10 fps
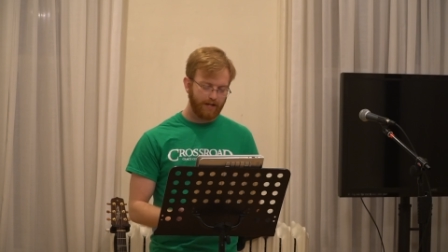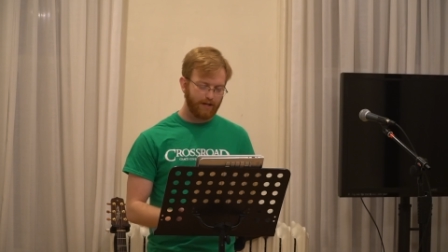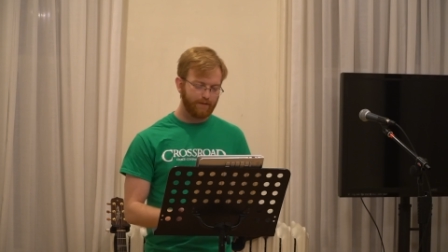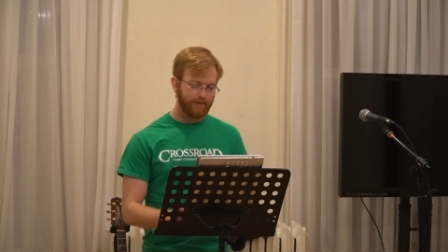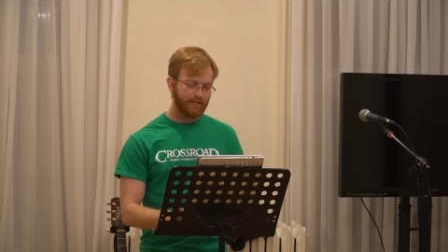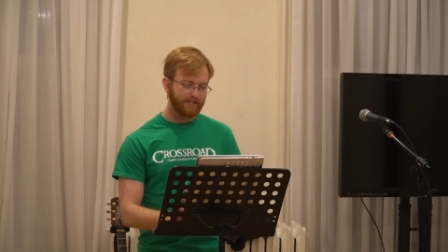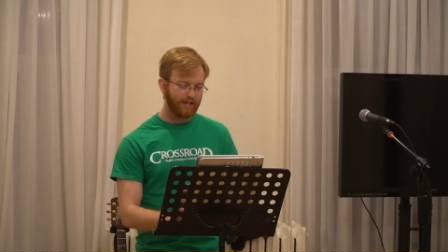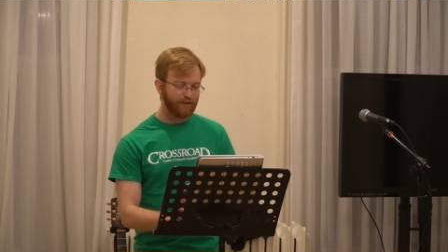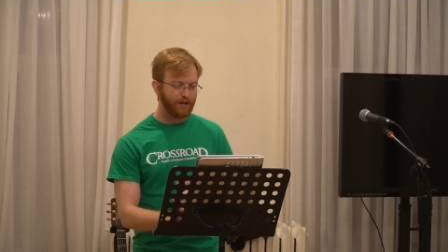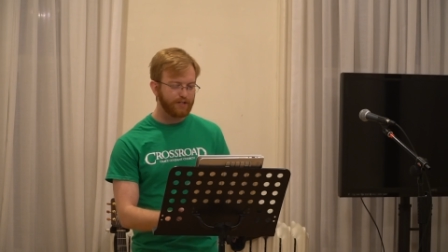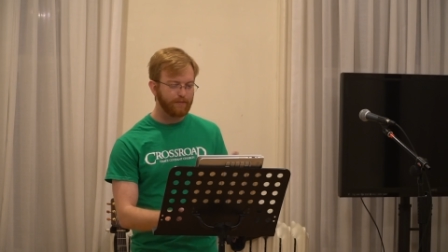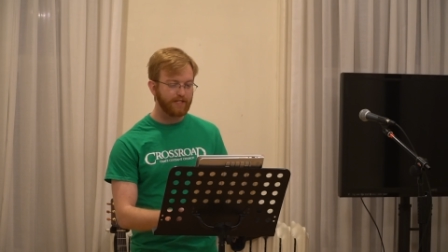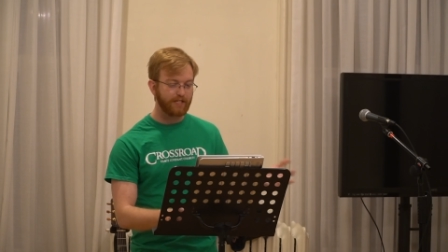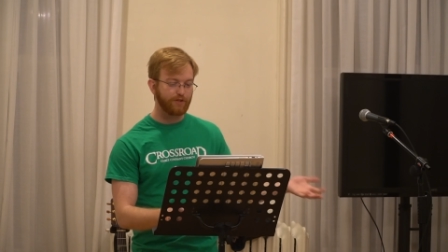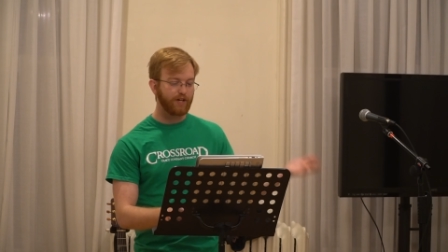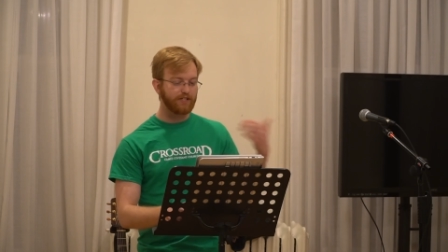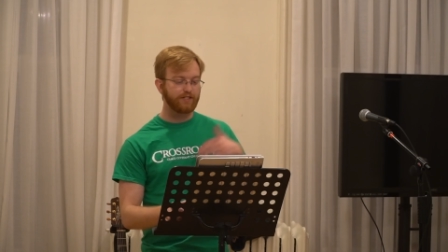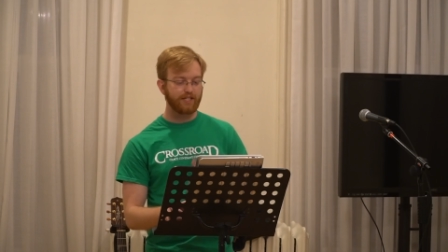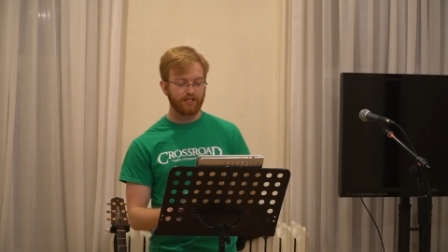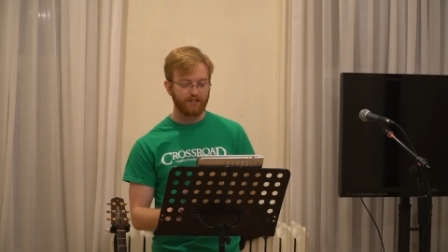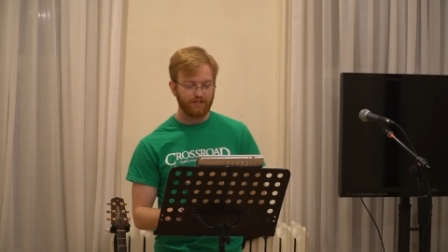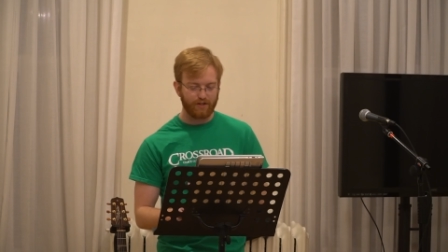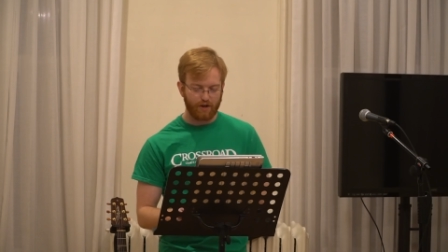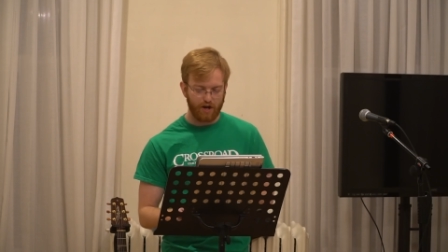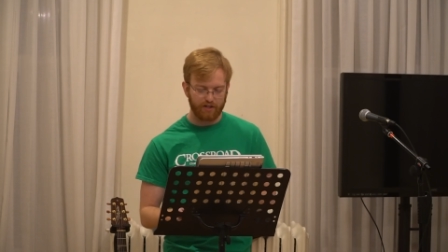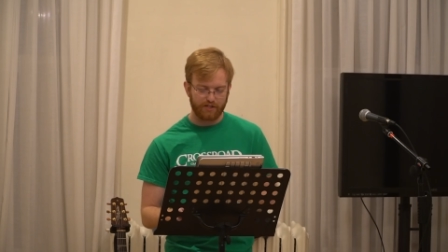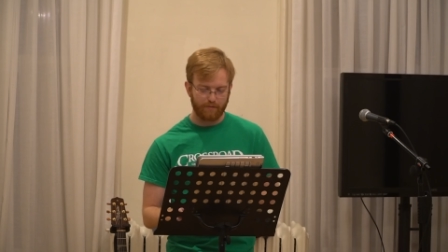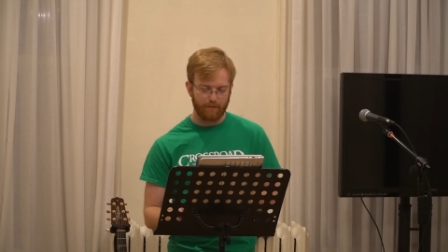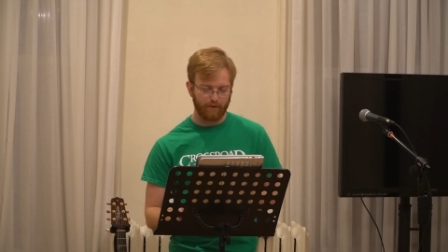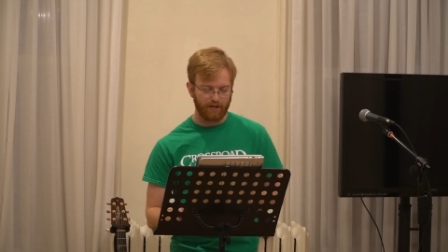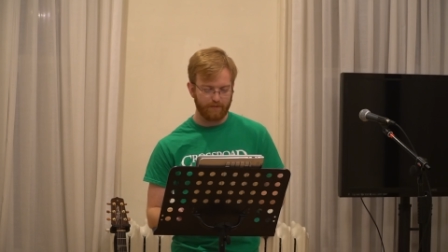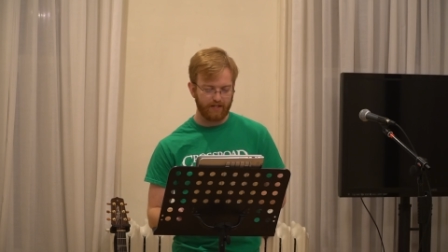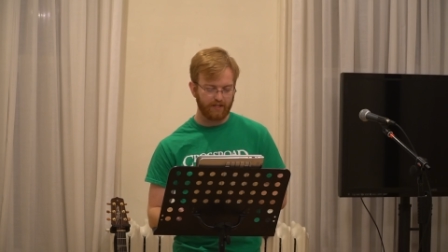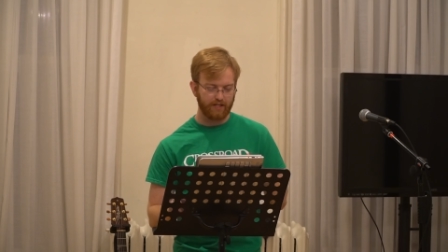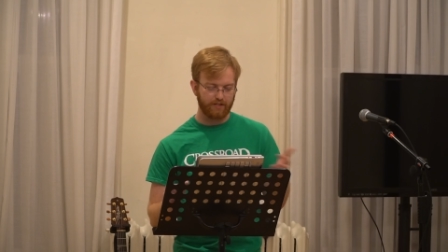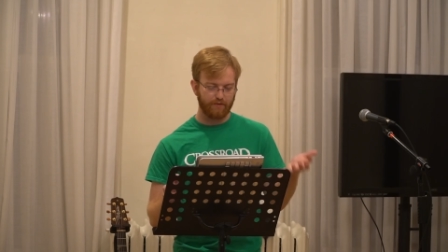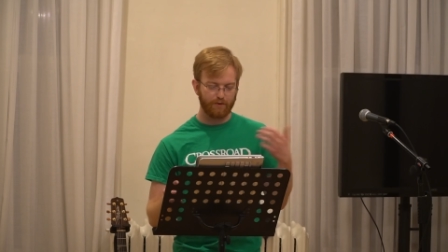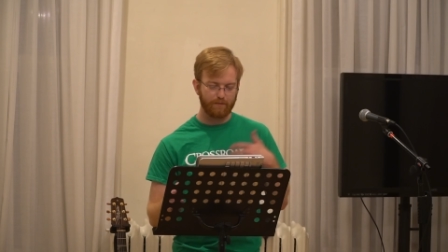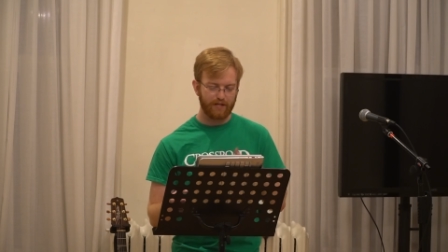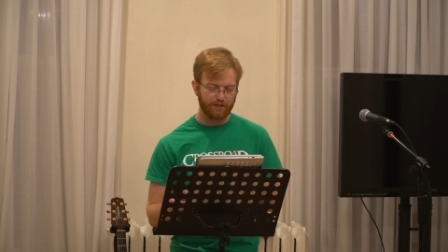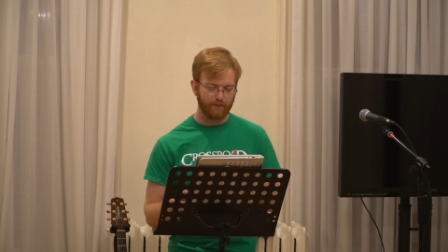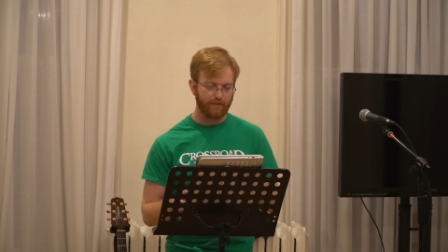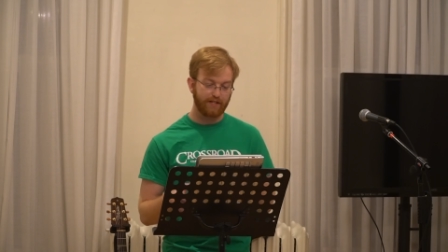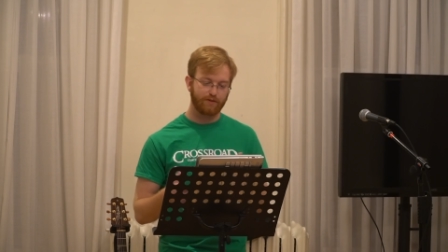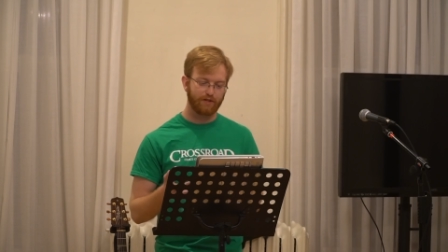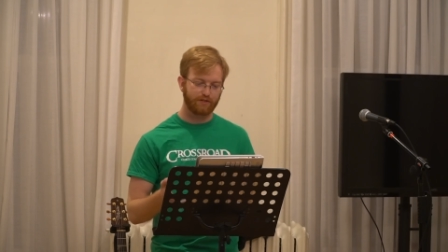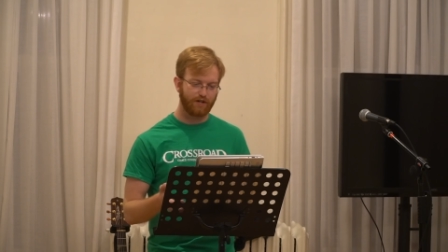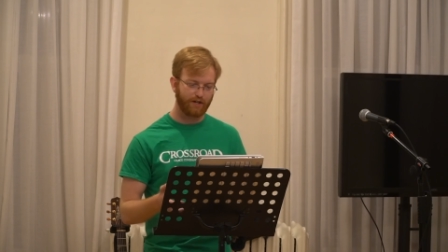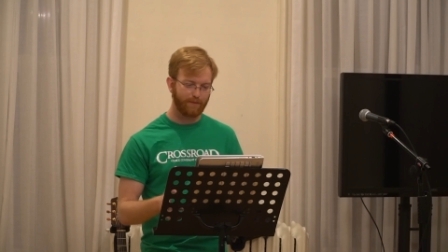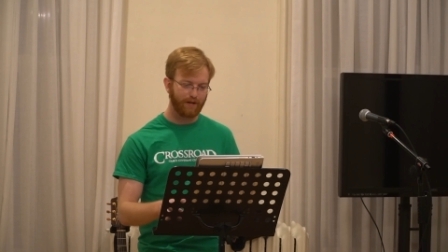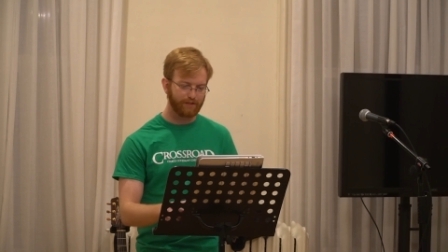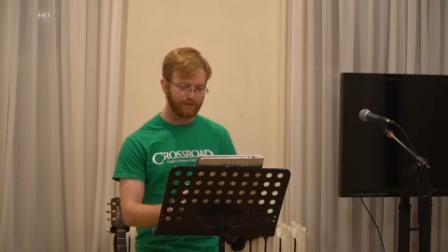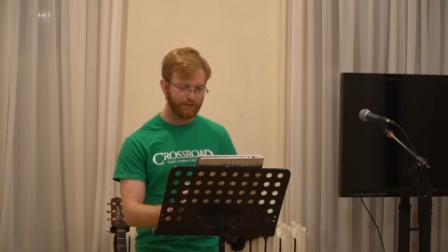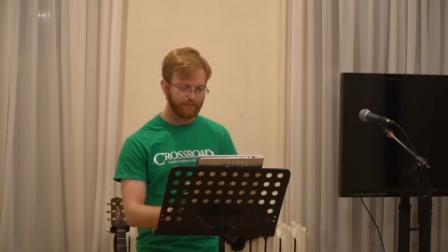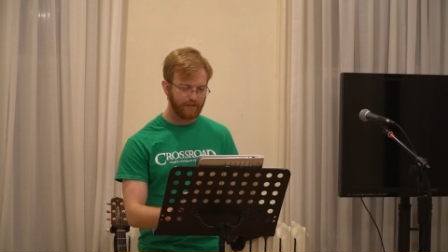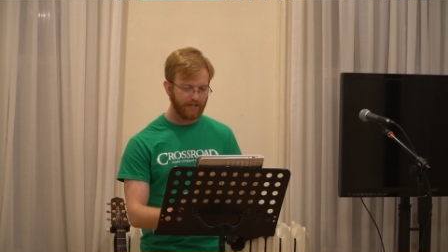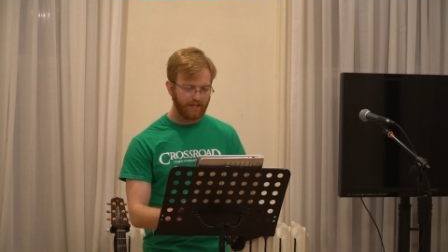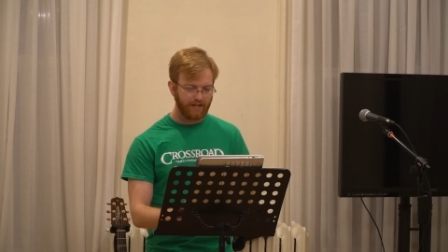Um, he has held on to me as I transitioned into college by bringing me to full measure of Penn's Christian Acapella Group.